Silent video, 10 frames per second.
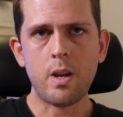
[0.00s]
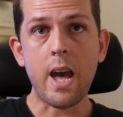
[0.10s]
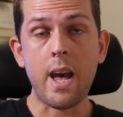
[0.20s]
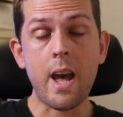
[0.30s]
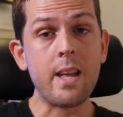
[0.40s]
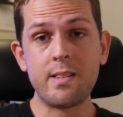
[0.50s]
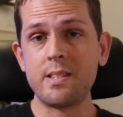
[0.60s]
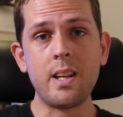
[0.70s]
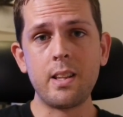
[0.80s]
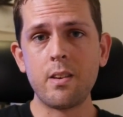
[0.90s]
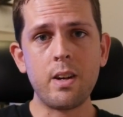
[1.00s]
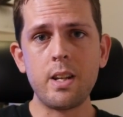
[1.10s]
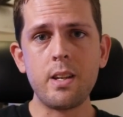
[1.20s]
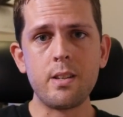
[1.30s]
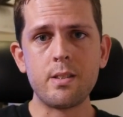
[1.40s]
and stealing
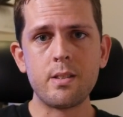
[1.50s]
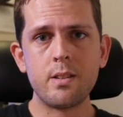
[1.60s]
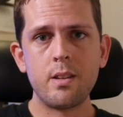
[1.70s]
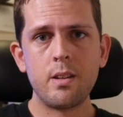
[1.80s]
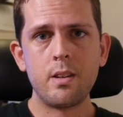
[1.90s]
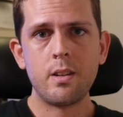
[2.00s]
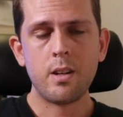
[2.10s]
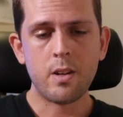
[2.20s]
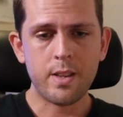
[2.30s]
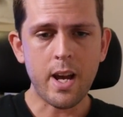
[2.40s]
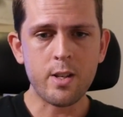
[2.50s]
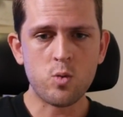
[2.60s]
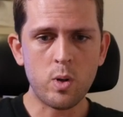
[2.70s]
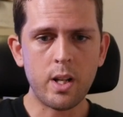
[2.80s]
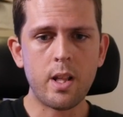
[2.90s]
ideas. That is
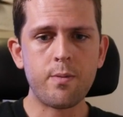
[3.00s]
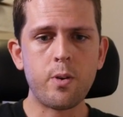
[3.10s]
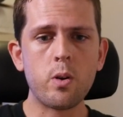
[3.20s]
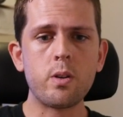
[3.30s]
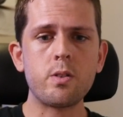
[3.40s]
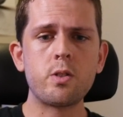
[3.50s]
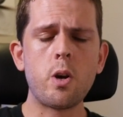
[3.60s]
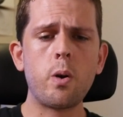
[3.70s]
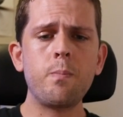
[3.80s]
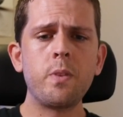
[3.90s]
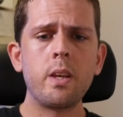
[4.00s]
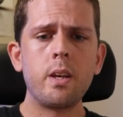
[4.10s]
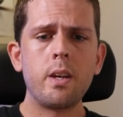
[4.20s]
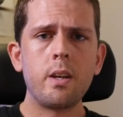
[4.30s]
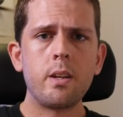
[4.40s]
really their focus. So
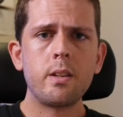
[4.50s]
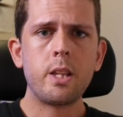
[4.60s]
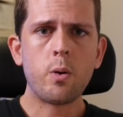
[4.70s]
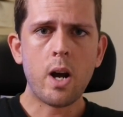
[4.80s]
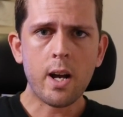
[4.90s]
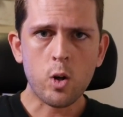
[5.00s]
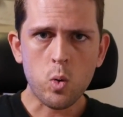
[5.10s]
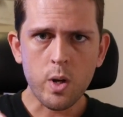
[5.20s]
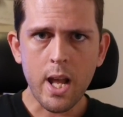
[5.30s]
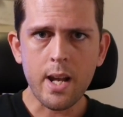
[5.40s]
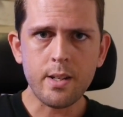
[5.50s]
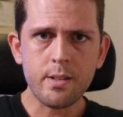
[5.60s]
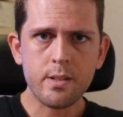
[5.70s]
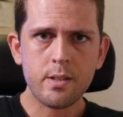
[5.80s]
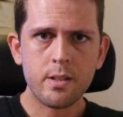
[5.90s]
there are
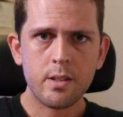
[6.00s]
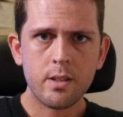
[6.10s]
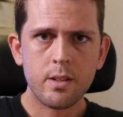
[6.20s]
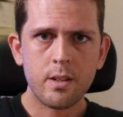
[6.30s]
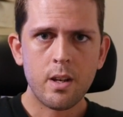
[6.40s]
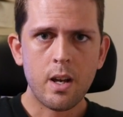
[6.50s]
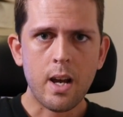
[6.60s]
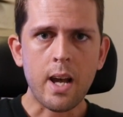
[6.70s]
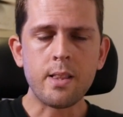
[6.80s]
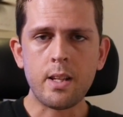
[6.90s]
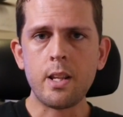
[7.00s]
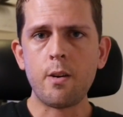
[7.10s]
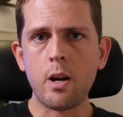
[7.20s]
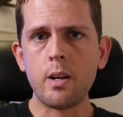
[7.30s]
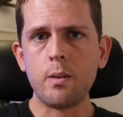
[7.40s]
creators, and then there
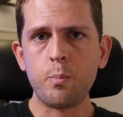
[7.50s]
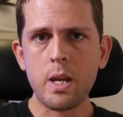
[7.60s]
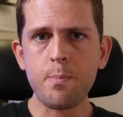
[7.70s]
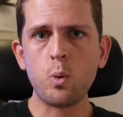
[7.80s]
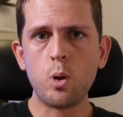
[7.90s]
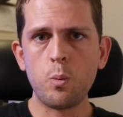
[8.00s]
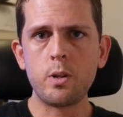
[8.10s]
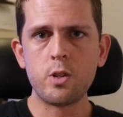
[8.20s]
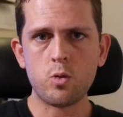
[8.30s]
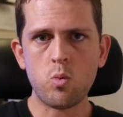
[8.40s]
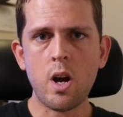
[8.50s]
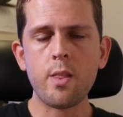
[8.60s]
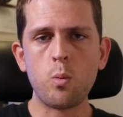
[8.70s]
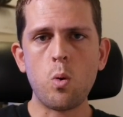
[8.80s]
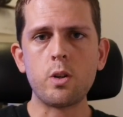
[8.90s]
are people who would just
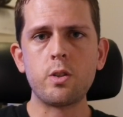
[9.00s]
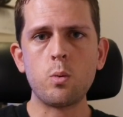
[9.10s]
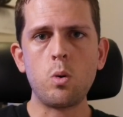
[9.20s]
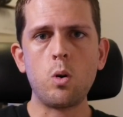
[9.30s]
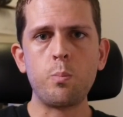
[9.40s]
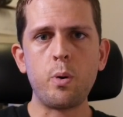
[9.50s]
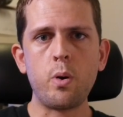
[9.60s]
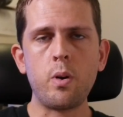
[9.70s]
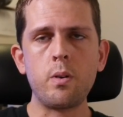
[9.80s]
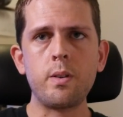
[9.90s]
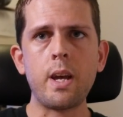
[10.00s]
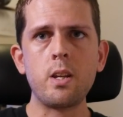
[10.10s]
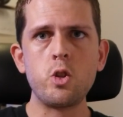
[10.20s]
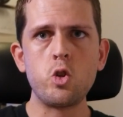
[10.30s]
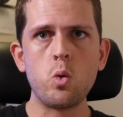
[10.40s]
rather watch the world burn. They
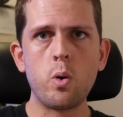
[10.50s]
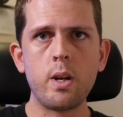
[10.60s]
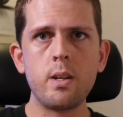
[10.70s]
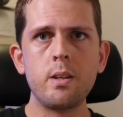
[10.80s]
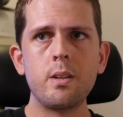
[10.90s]
enjoy,